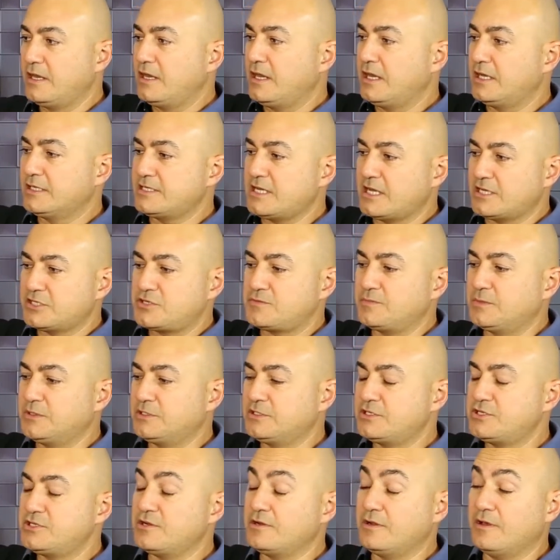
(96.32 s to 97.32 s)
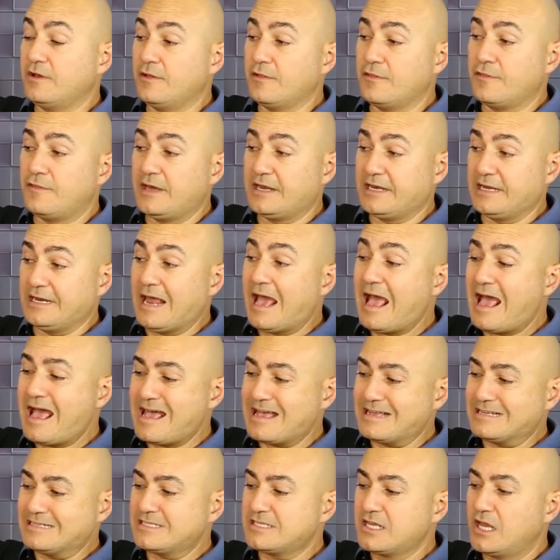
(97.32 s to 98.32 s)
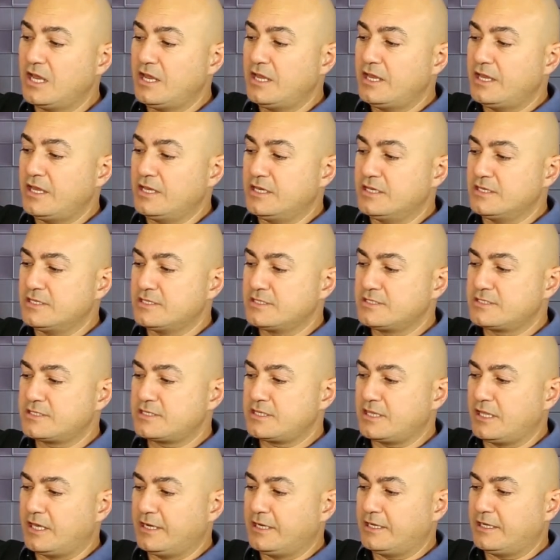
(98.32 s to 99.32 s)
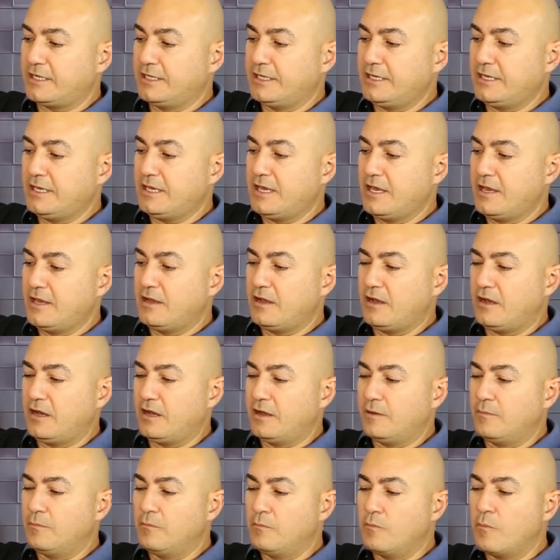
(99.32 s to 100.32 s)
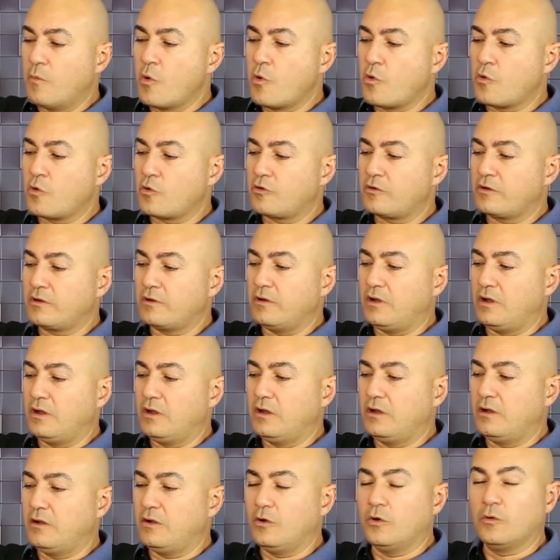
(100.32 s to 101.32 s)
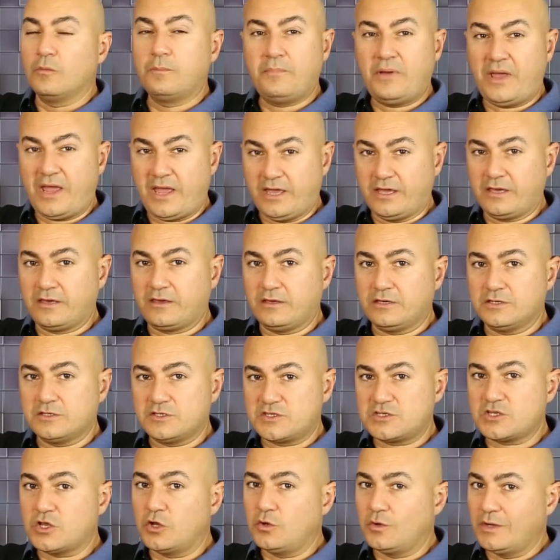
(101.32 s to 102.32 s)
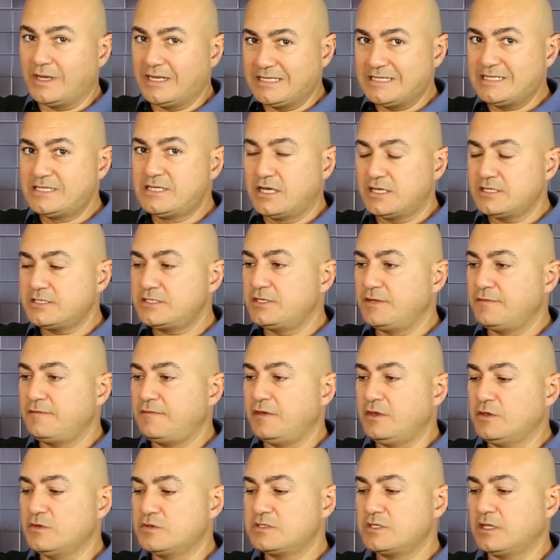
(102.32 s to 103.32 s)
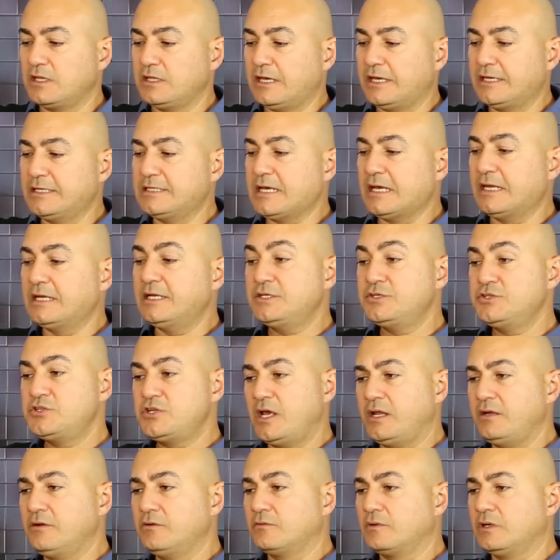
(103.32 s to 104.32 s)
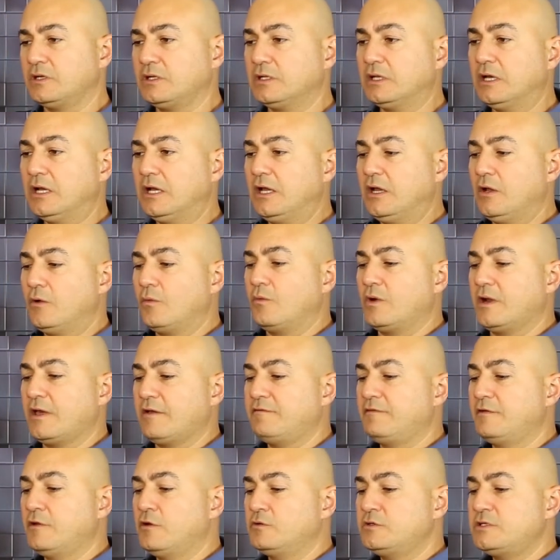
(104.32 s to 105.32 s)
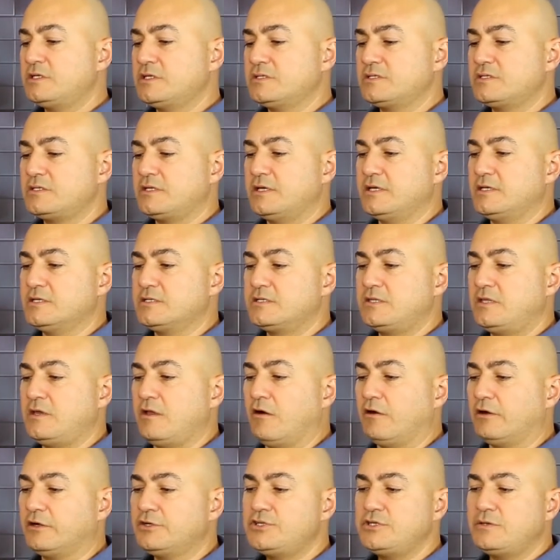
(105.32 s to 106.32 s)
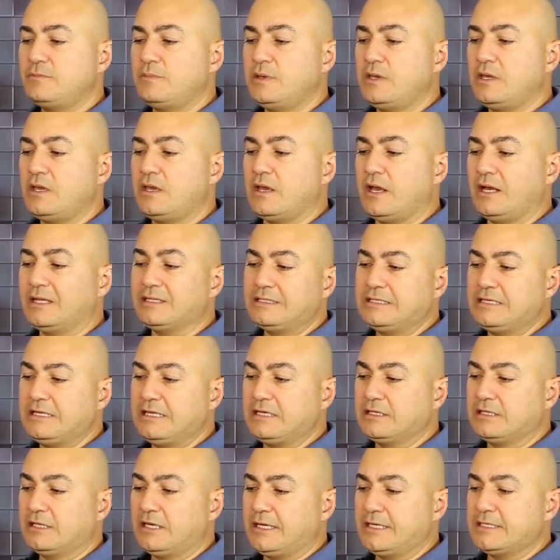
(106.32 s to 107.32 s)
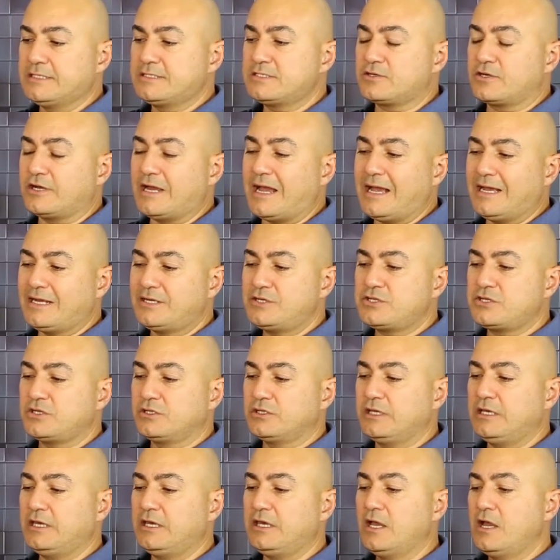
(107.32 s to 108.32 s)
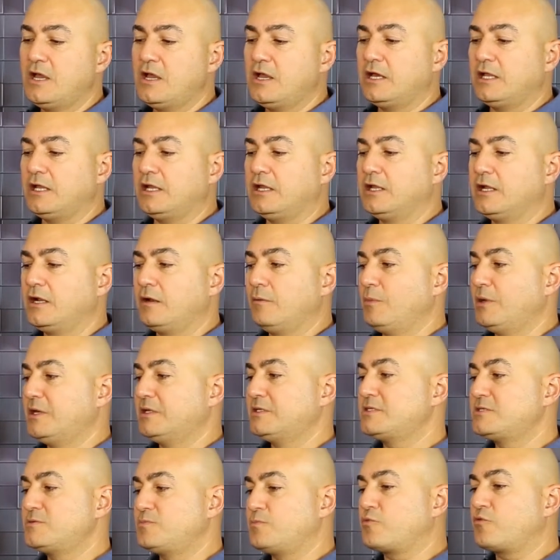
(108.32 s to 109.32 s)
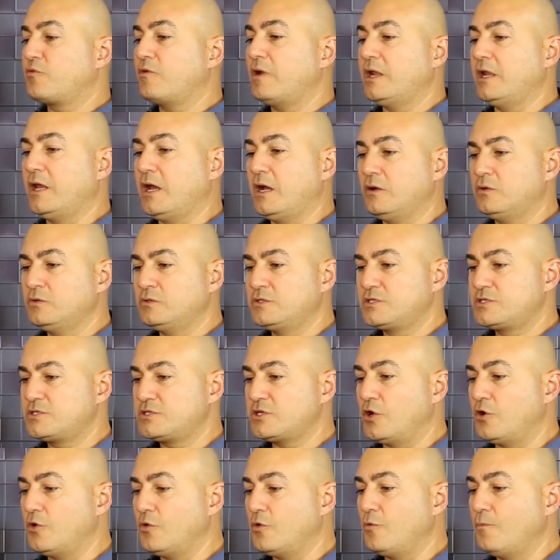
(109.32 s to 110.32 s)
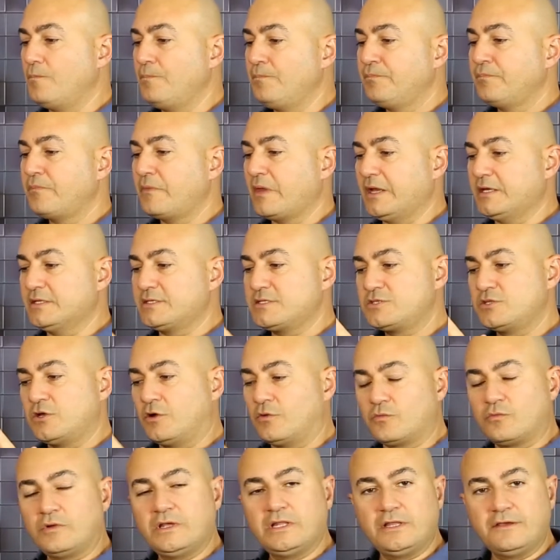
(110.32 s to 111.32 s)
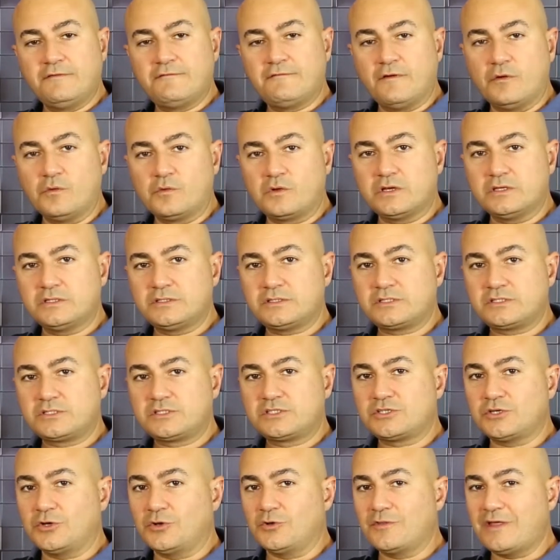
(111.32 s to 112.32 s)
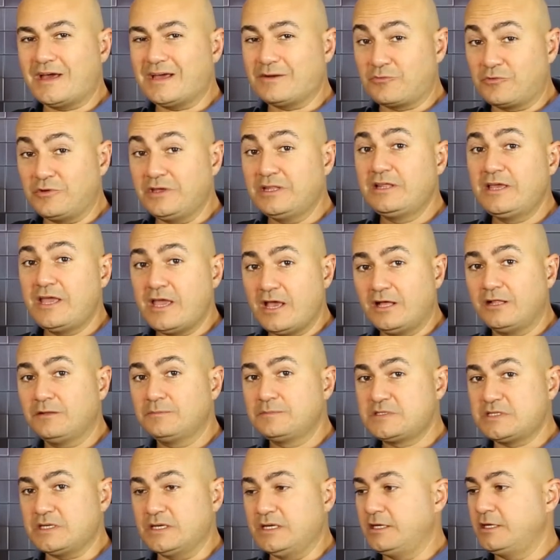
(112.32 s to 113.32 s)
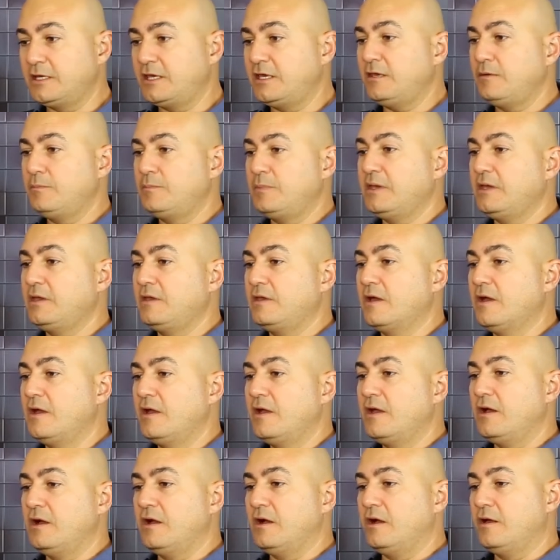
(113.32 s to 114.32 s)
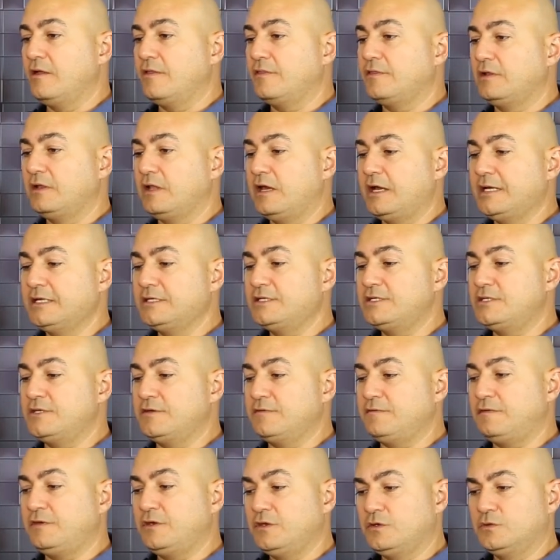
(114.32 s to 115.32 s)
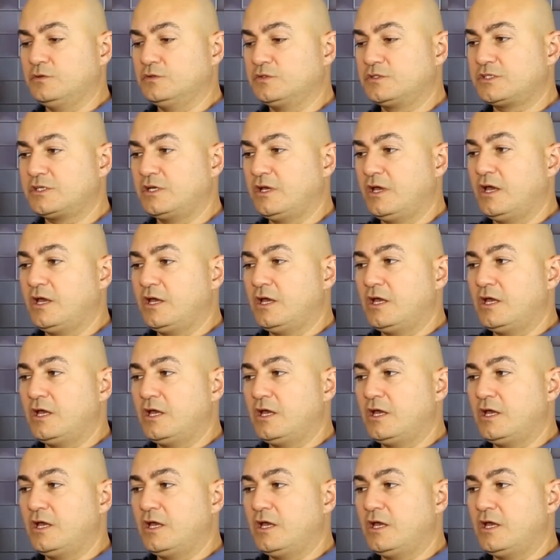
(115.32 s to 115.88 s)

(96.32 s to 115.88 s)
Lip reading: attachment that it has is slightly more opaque, so it does diffuse the light. And in general, what I've noticed is the RGB LED lights are actually a little bit spread out, so it's not really focused, so that really helps in keeping the light diffused.